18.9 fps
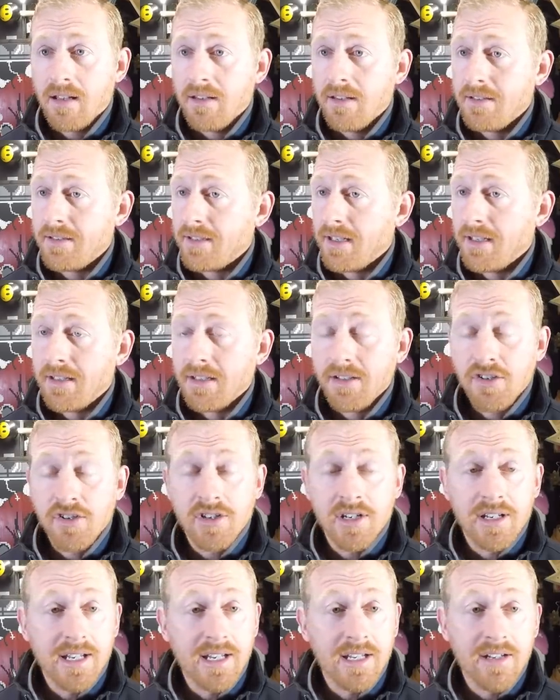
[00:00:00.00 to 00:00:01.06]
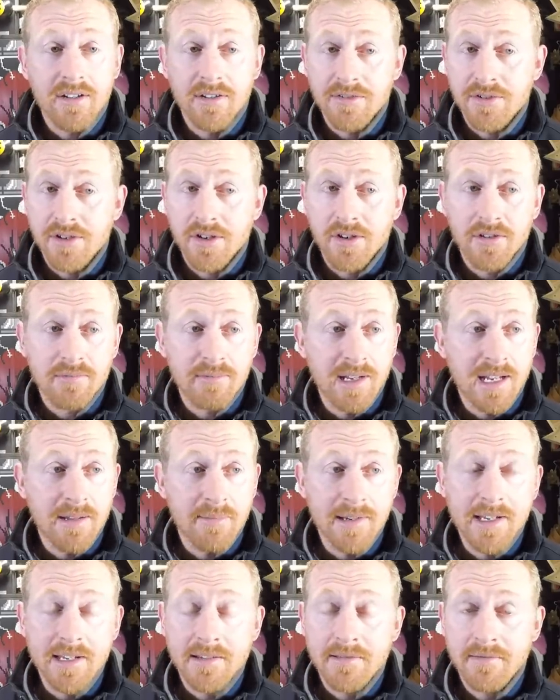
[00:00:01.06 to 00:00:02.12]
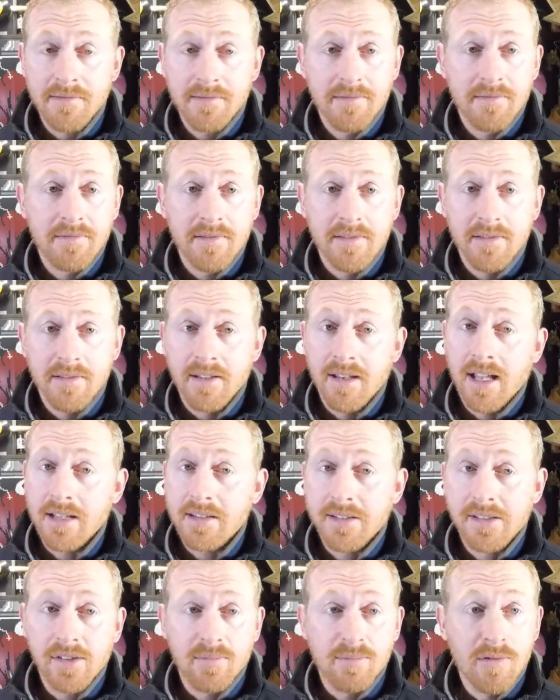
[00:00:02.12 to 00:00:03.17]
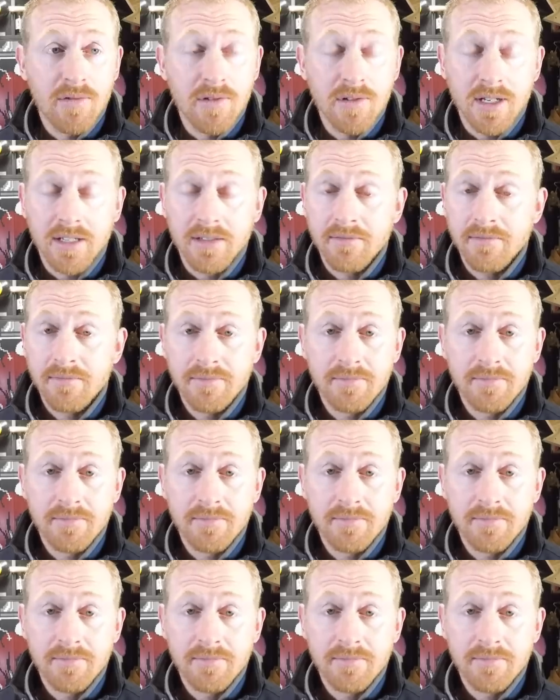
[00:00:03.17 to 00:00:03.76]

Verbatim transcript: This shit ain't no joke, baby. Not this morning.